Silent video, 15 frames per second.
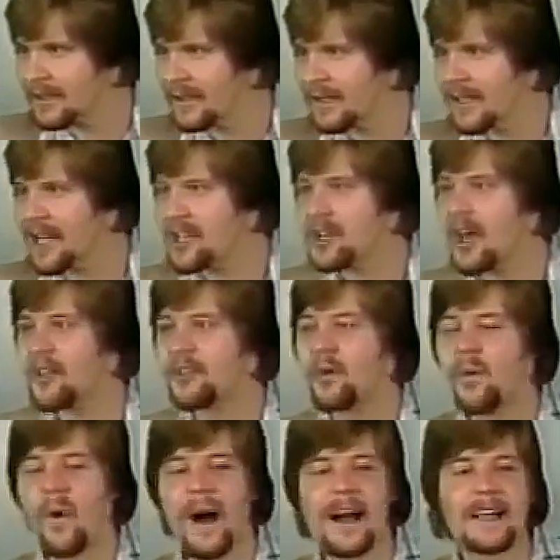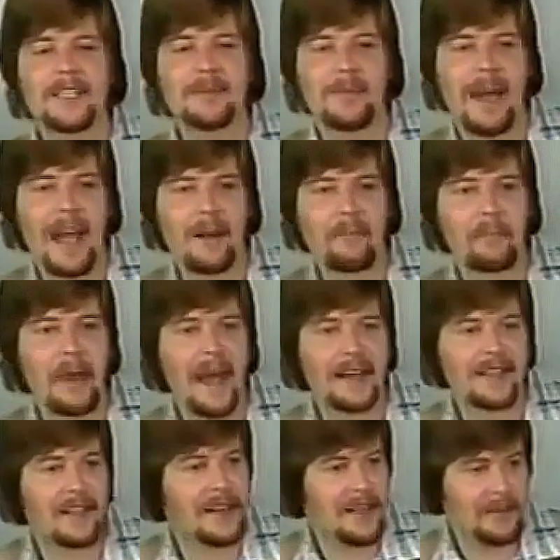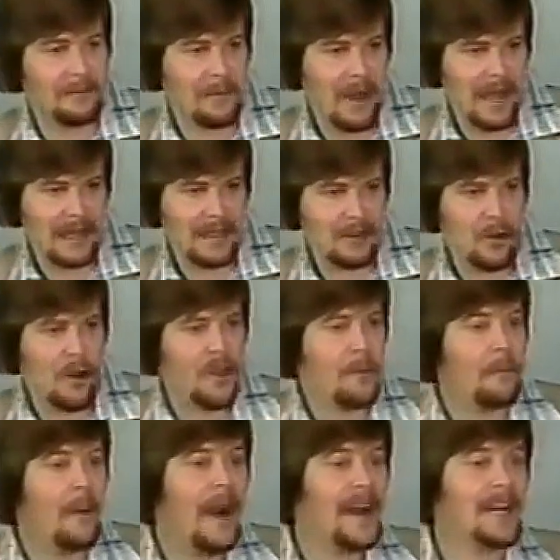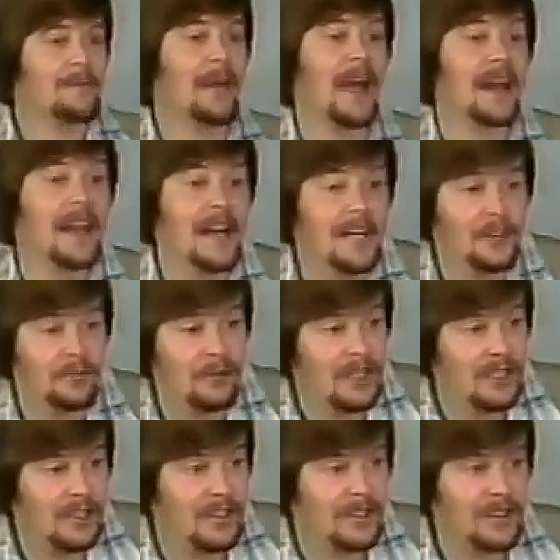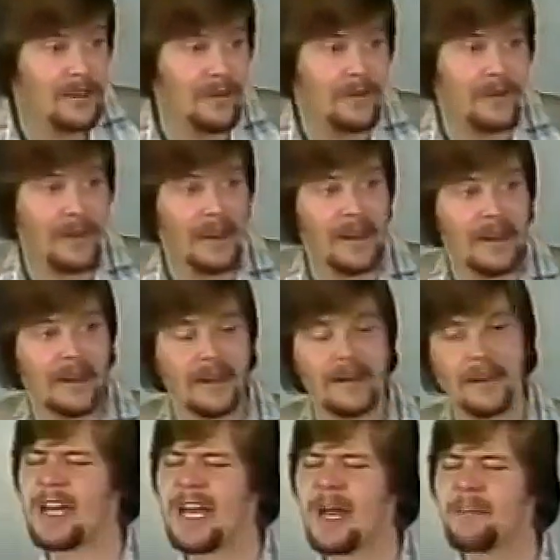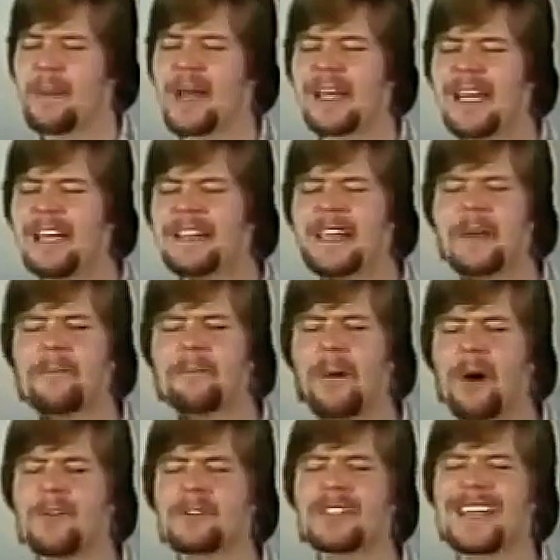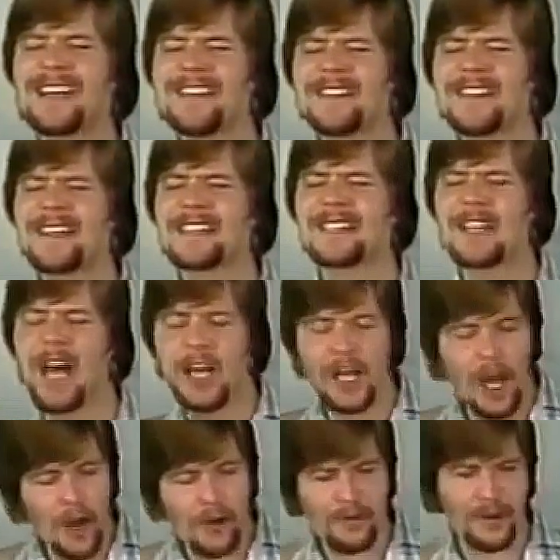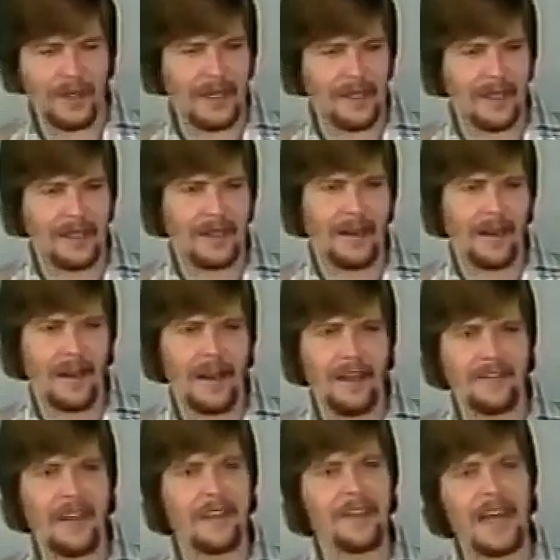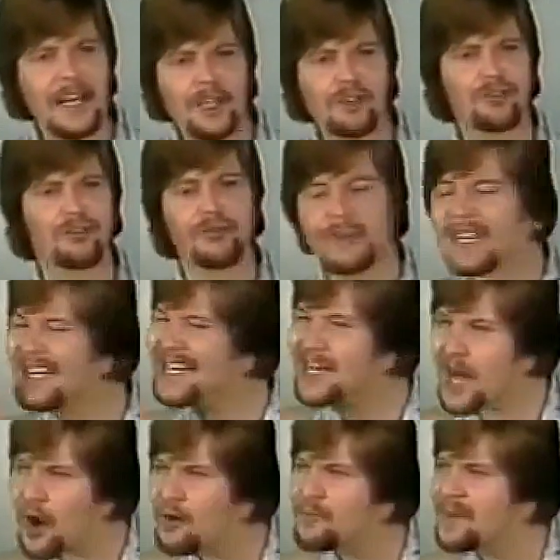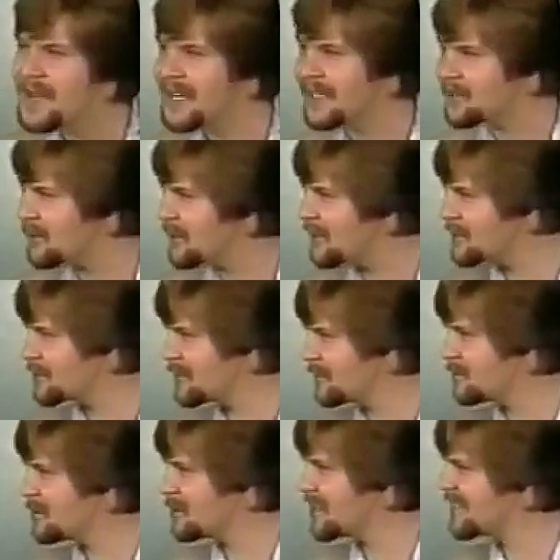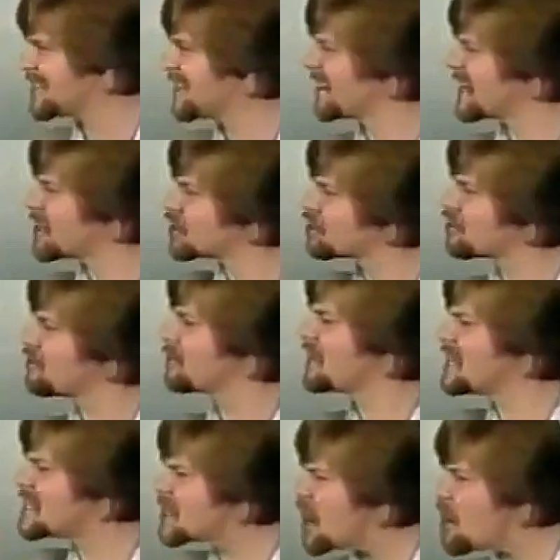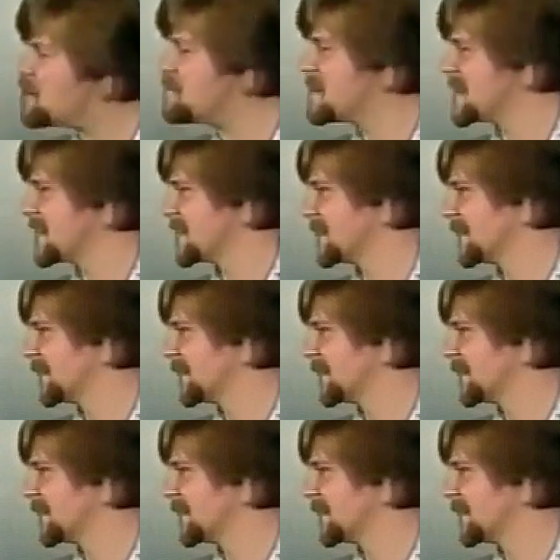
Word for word: Let not the wise man bask in his might, nor the mighty man in his riches. But let them boast in this alone, that they truly know me, is what the scripture says, that they truly know me,